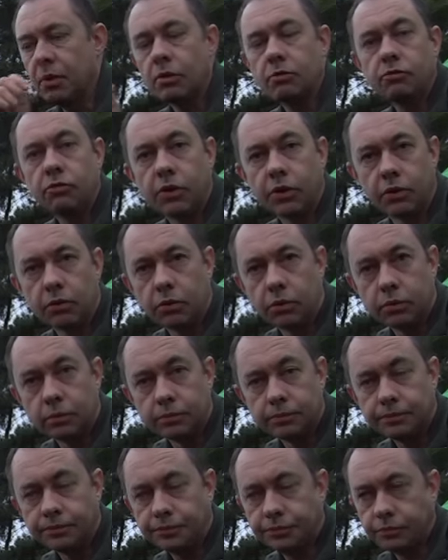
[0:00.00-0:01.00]
Rigor.
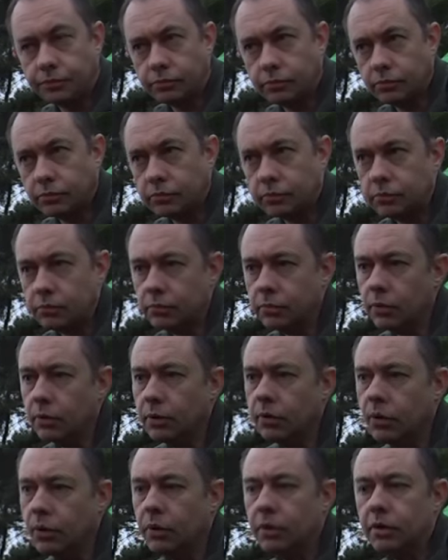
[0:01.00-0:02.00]

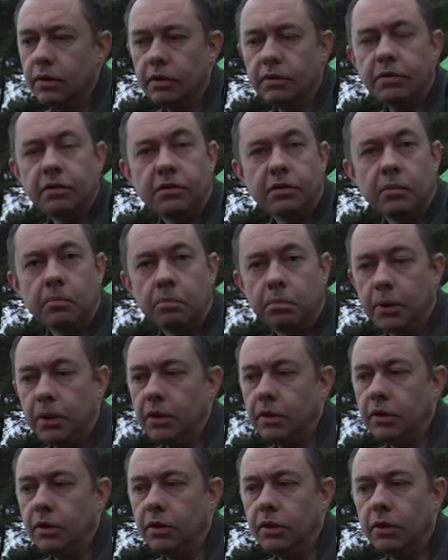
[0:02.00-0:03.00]
This is in
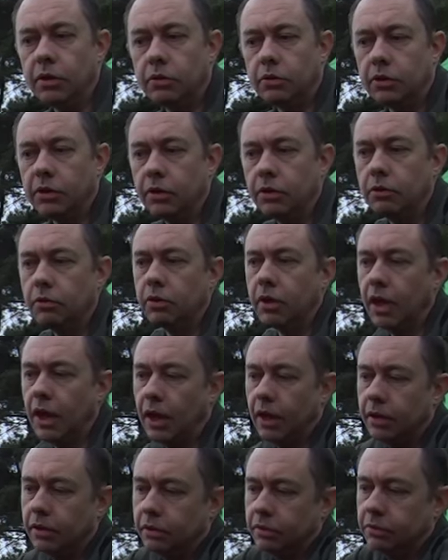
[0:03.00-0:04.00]
B&Q in the
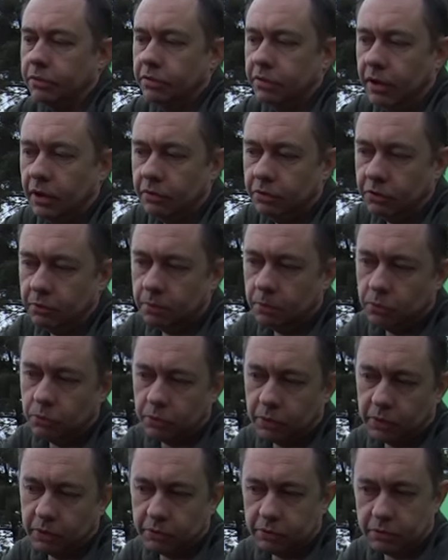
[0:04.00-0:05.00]
UK. You can see how small
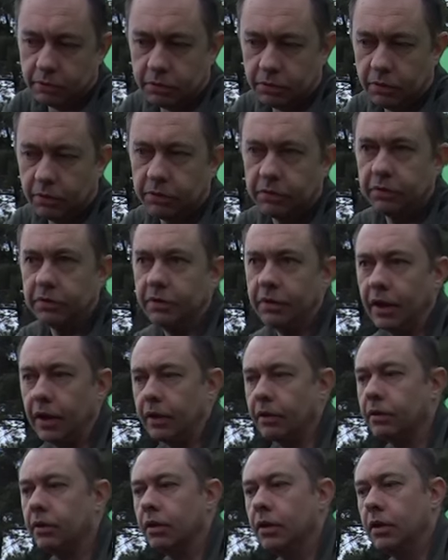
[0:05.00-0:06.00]
it crushes
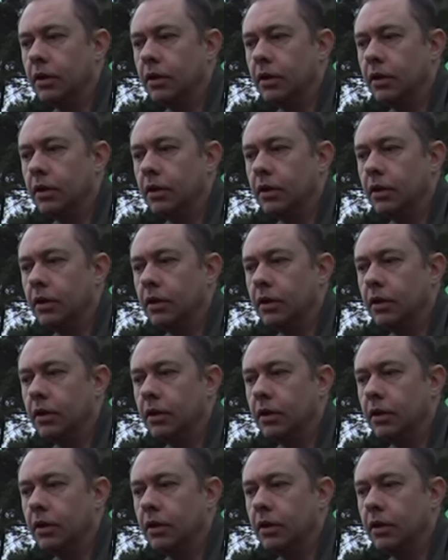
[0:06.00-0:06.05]
down.